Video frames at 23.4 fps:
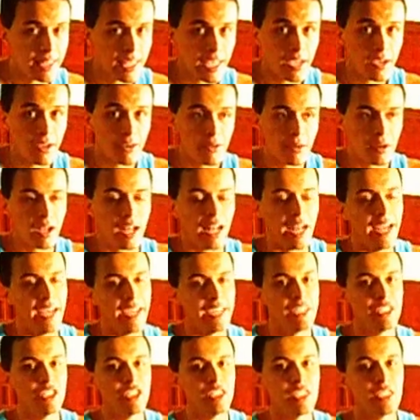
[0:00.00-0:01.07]
now,
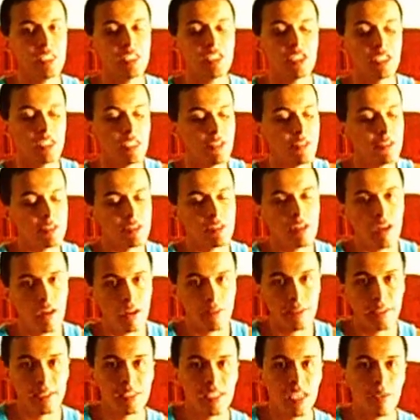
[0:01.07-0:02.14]
I just use
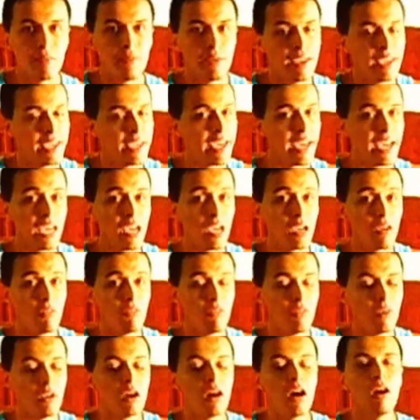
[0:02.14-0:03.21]
all the time I have
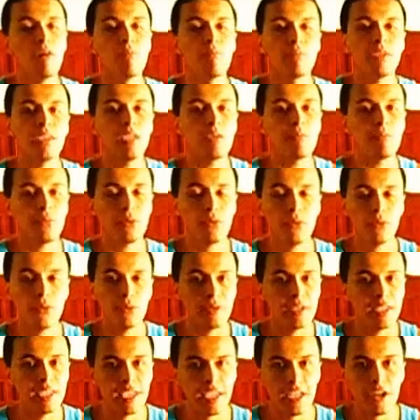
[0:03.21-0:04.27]
on people
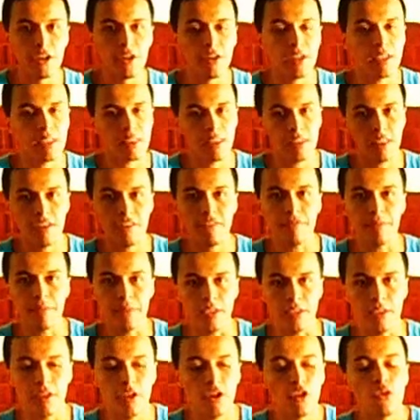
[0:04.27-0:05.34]
who care and love
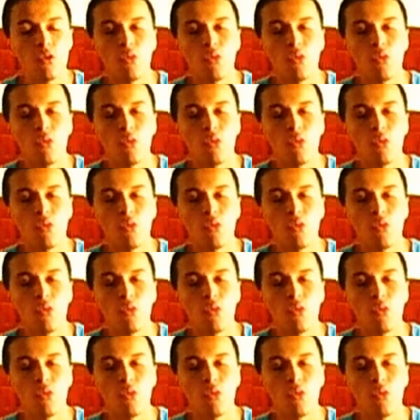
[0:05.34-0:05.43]
me.